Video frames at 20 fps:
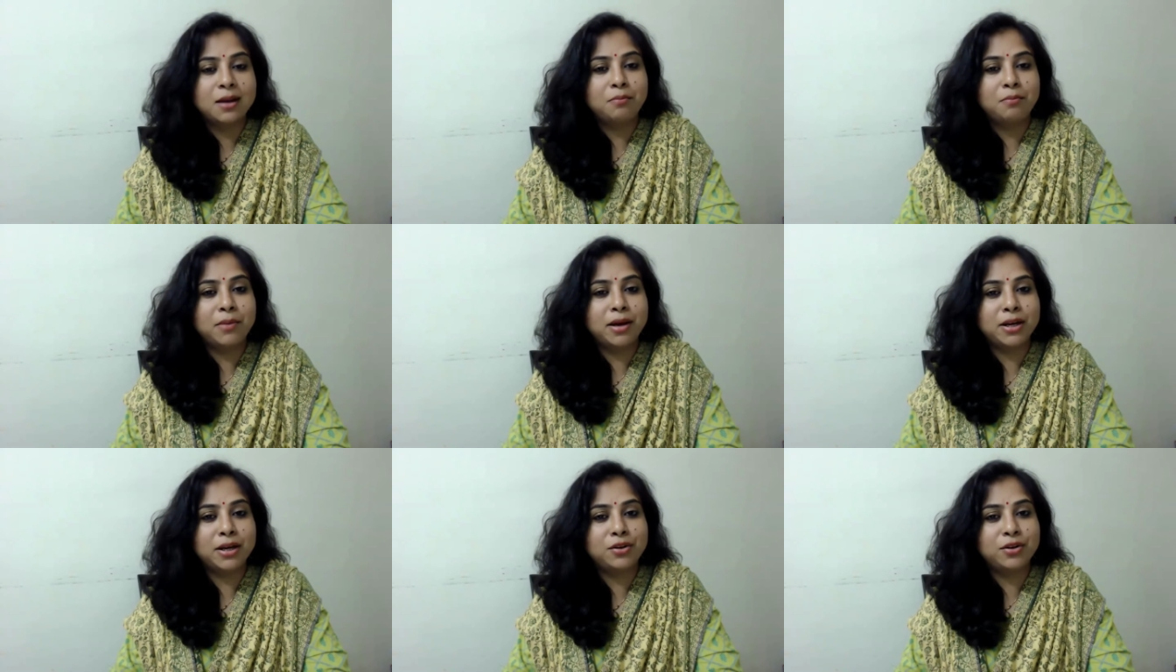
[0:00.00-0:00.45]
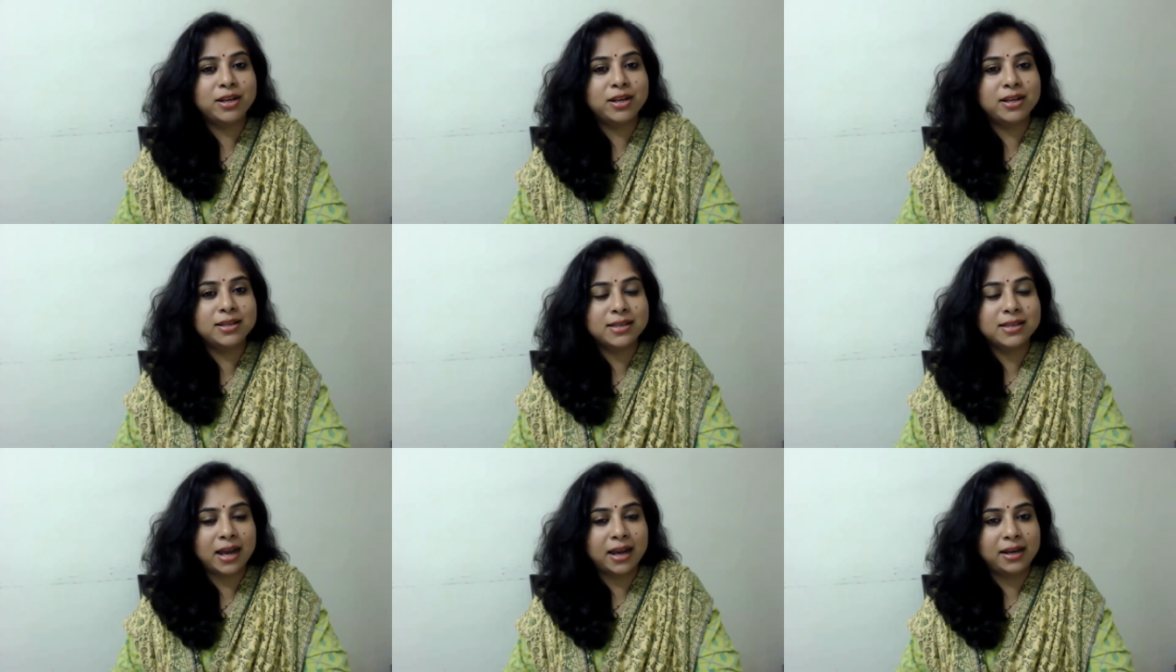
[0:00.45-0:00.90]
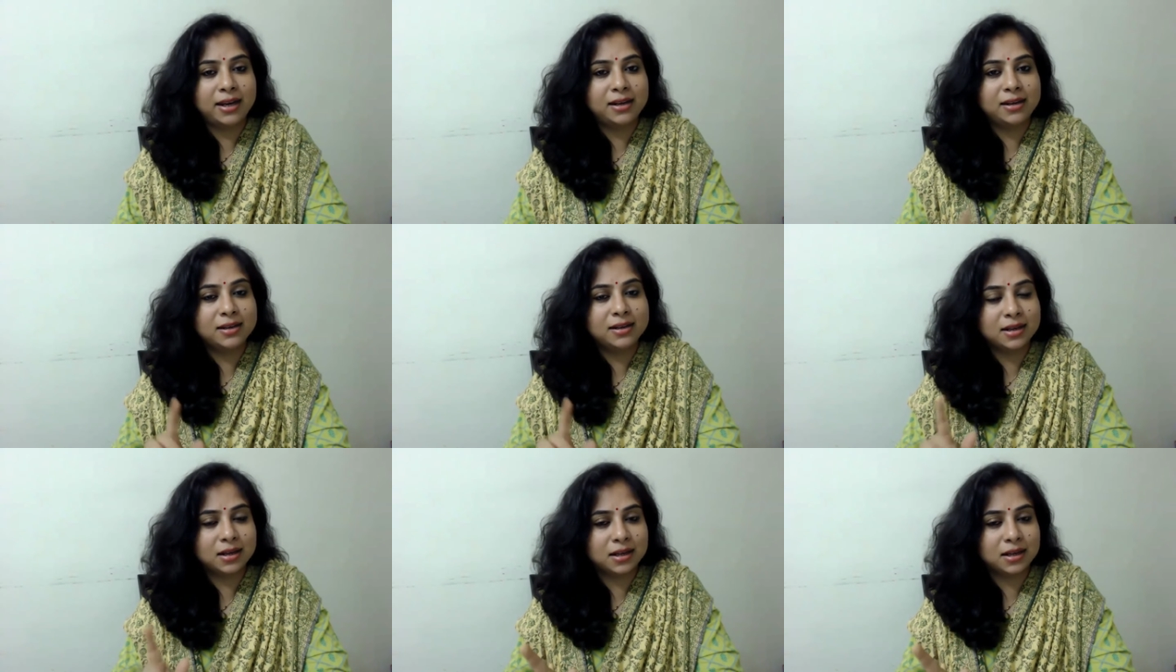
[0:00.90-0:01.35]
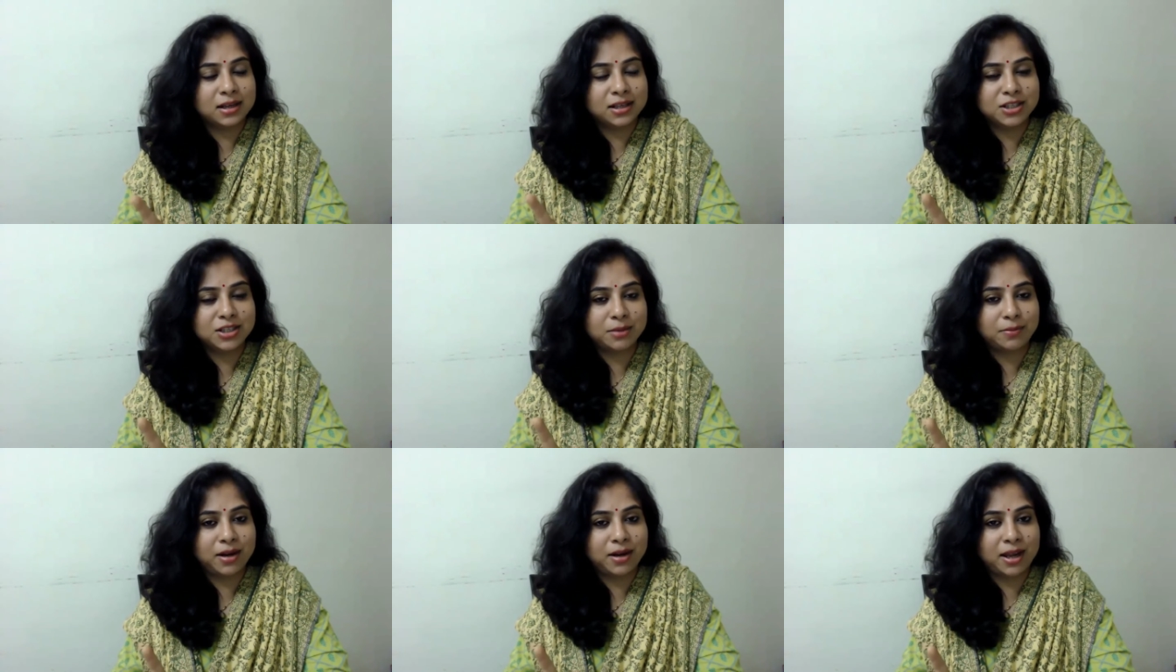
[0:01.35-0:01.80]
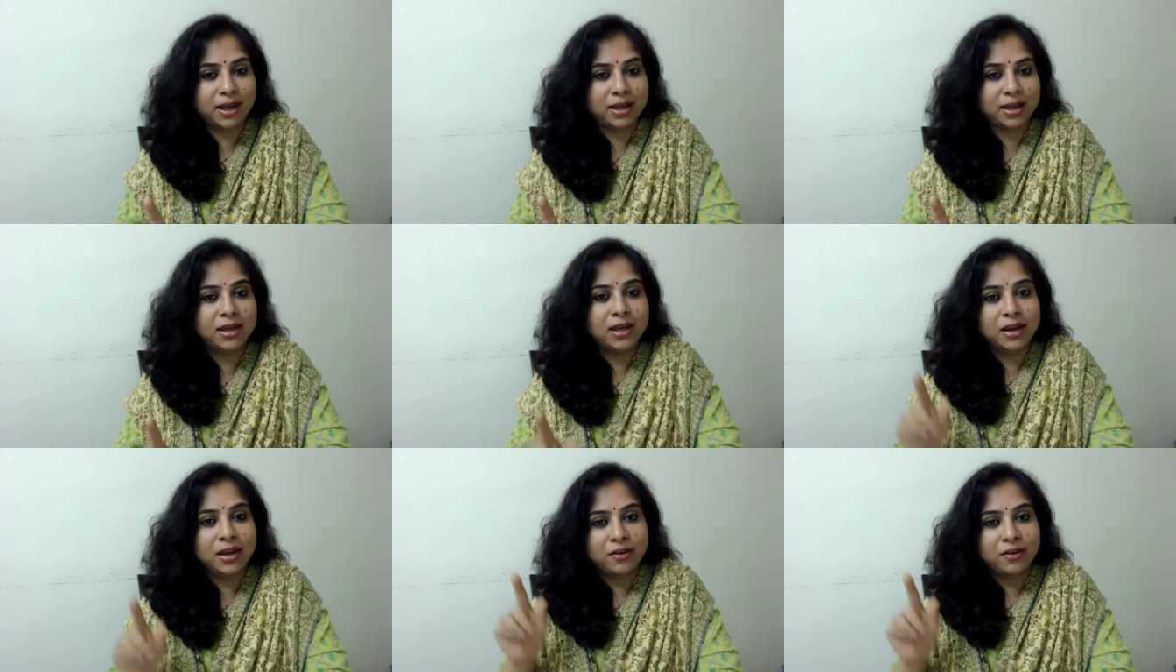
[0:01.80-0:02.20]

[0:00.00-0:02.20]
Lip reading: Mercury sign Gemini,